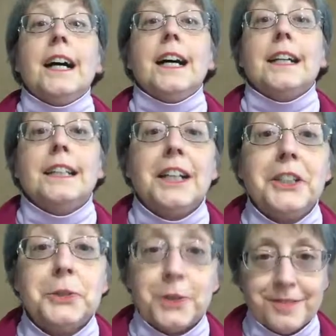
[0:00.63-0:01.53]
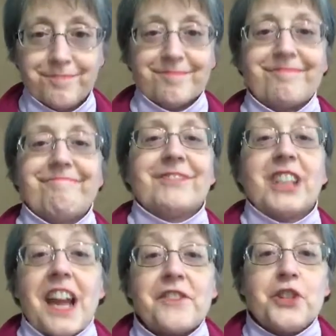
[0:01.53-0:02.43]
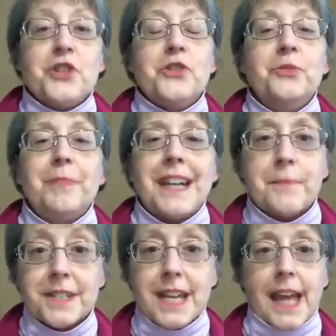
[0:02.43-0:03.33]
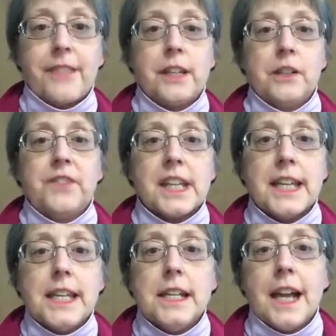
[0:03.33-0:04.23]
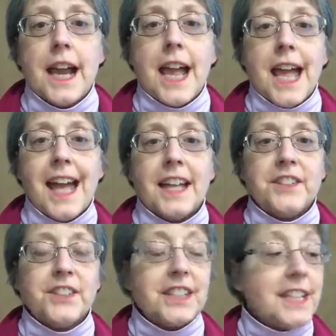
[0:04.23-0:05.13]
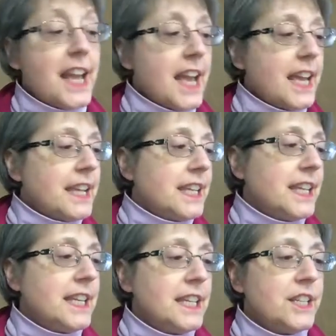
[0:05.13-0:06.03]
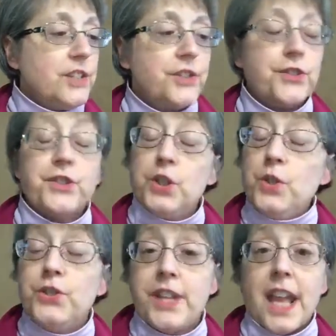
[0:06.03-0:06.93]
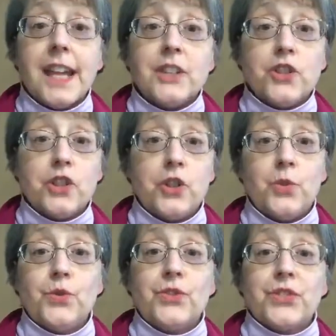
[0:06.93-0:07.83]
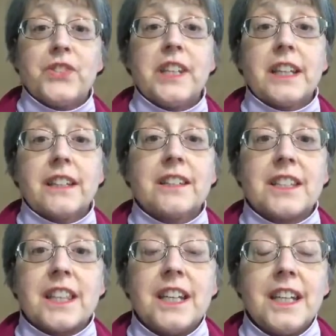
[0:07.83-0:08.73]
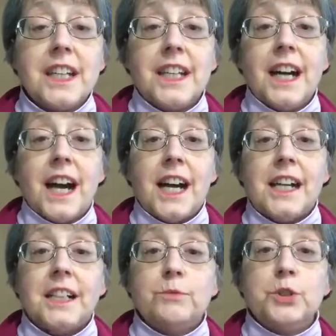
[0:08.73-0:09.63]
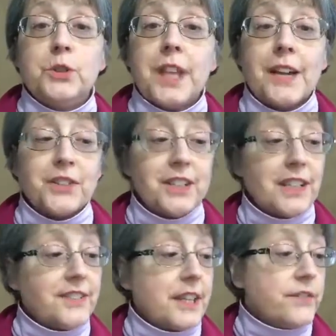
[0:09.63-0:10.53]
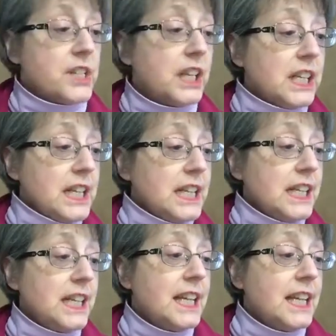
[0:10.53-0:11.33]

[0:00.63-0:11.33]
Hello, good afternoon. My name is Cathy Novicky, and today is Tuesday, June 6th, 2017,